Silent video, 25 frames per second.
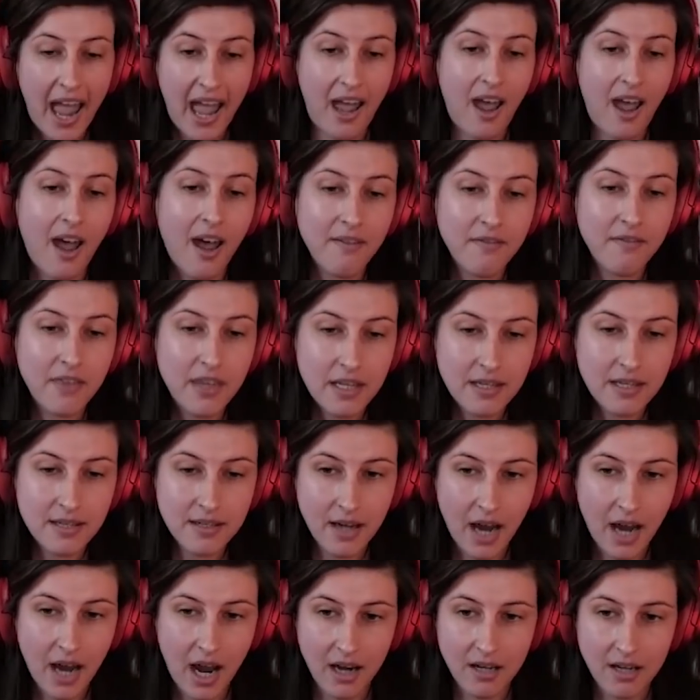have this
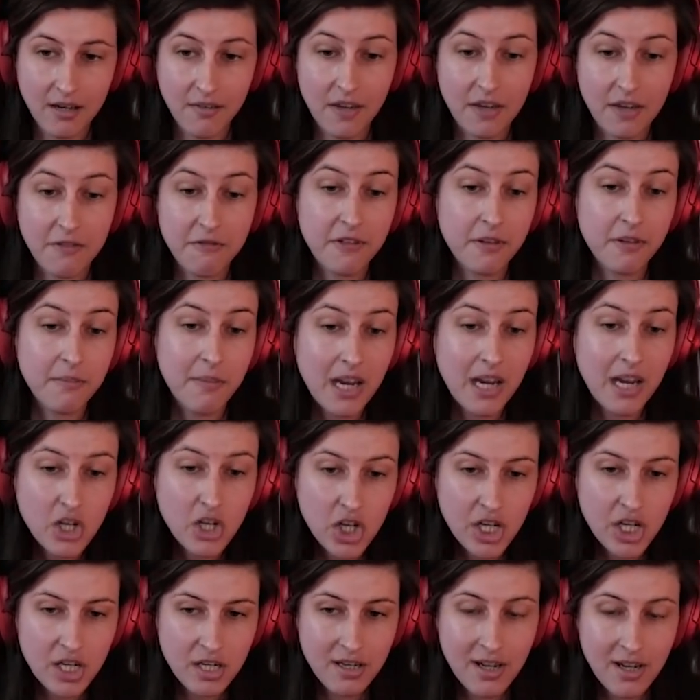kind of
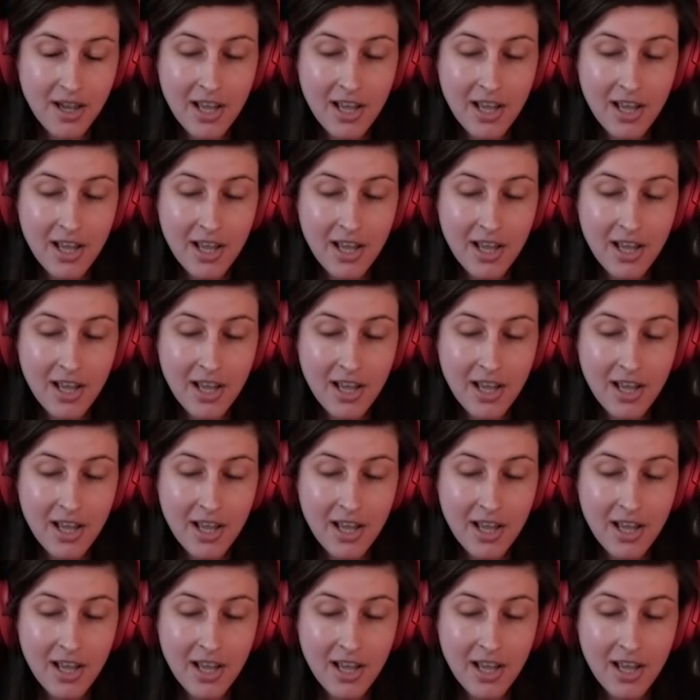information